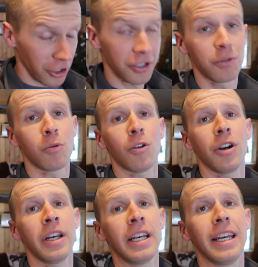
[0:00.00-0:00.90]
Just a
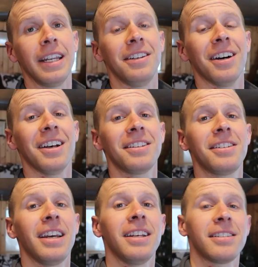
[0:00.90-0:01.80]
warning, it does
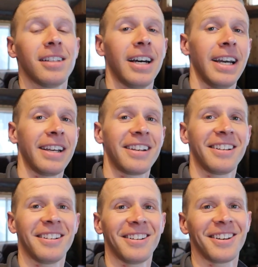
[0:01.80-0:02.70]
taste
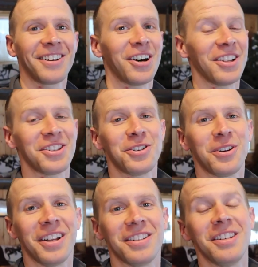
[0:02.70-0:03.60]
like
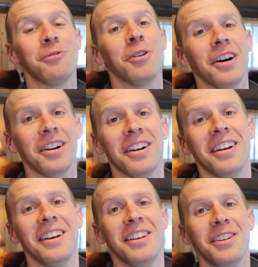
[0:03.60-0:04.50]
concentrated seawater.
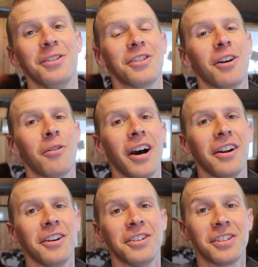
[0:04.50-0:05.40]
You saw
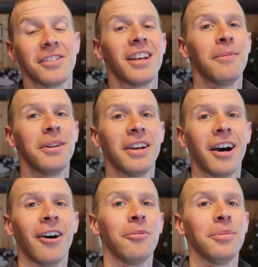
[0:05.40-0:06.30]
Ryder just slam it
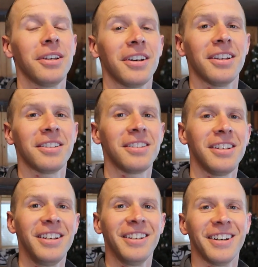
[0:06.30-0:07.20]
down because
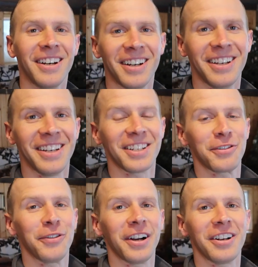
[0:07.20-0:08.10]
he uh, he has
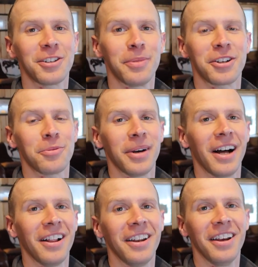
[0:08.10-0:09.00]
a very special
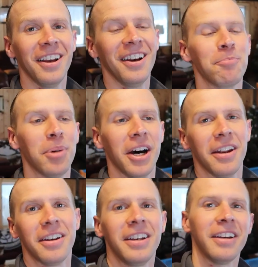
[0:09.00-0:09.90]
palate.
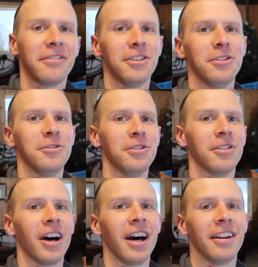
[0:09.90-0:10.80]
But if you do
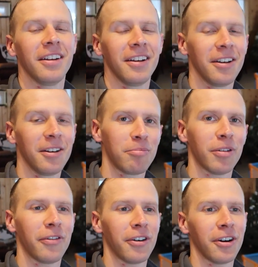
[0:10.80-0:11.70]
not
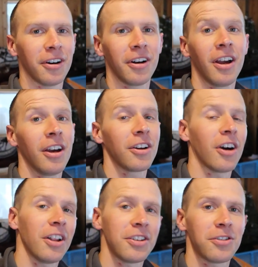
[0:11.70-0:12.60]
prefer
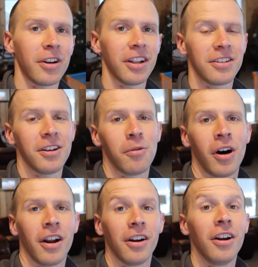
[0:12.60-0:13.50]
concentrated
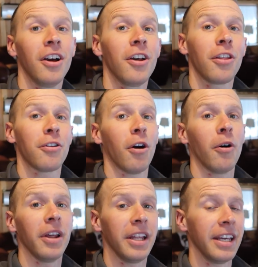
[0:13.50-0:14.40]
seawater,
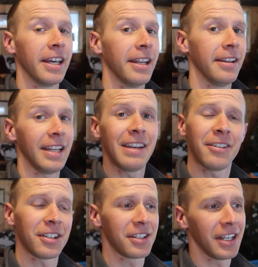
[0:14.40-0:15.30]
throw it in,
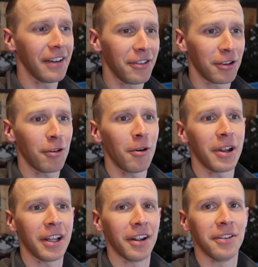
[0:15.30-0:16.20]
even just if you throw
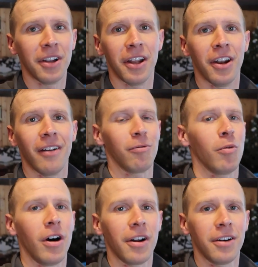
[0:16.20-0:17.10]
it in a, enough
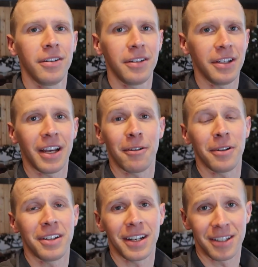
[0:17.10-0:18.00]
water, you can't
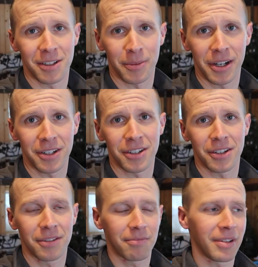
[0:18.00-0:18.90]
really taste as much. It
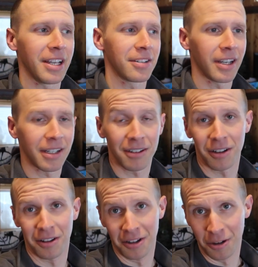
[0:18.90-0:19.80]
just tastes like
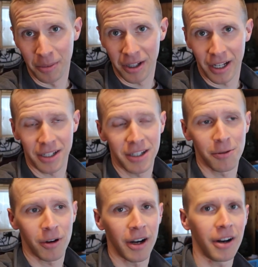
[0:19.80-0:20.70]
a little bit like
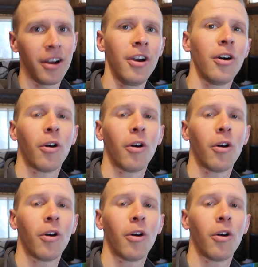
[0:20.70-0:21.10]
seawater.